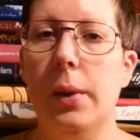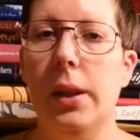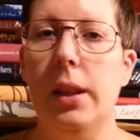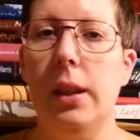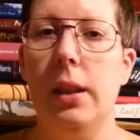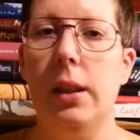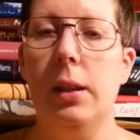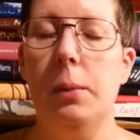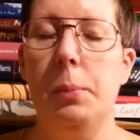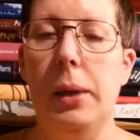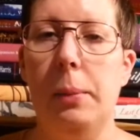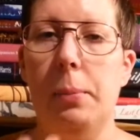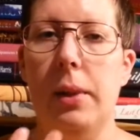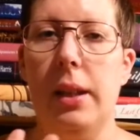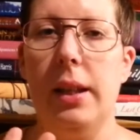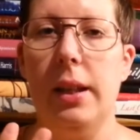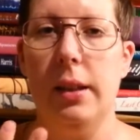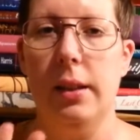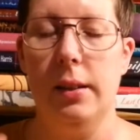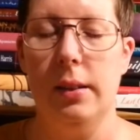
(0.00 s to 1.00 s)
when the
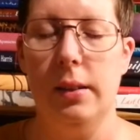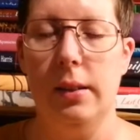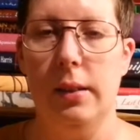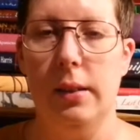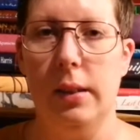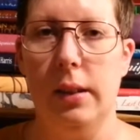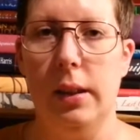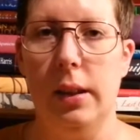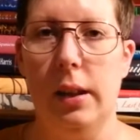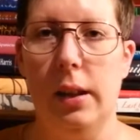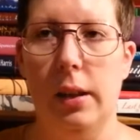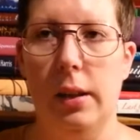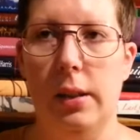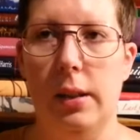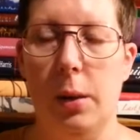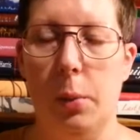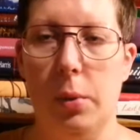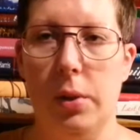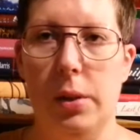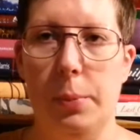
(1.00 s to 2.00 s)
people don't